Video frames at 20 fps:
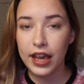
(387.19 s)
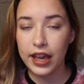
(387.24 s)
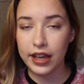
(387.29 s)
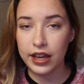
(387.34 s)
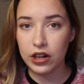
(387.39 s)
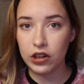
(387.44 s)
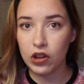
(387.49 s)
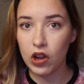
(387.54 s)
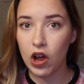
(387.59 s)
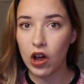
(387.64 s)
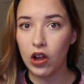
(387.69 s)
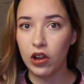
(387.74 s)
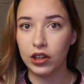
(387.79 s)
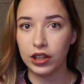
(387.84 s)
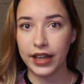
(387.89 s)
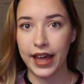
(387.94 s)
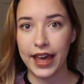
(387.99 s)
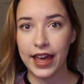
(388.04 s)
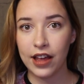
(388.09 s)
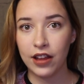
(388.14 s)
it'll all
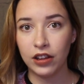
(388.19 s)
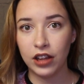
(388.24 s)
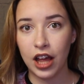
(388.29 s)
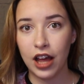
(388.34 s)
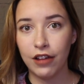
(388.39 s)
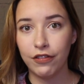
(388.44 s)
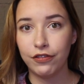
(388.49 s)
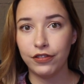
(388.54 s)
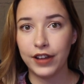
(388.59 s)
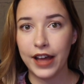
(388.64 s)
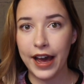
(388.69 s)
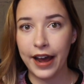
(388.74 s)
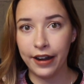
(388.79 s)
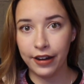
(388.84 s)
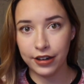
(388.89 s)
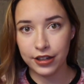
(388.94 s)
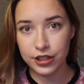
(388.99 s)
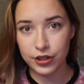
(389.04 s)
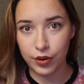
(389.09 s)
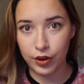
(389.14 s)
lay a lot
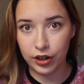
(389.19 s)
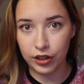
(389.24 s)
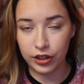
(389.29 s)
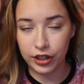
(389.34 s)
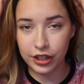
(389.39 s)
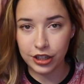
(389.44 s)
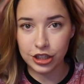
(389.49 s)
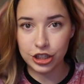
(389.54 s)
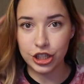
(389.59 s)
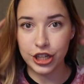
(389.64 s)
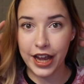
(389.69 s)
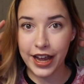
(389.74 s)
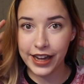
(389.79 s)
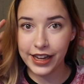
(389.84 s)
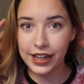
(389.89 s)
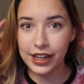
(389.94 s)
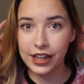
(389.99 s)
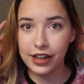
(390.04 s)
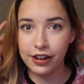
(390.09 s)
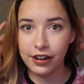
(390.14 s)
flatter, so it'll look
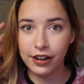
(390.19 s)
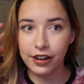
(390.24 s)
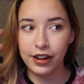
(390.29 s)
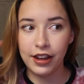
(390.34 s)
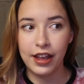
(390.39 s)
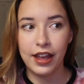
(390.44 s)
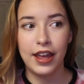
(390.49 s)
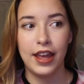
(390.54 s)
shinier,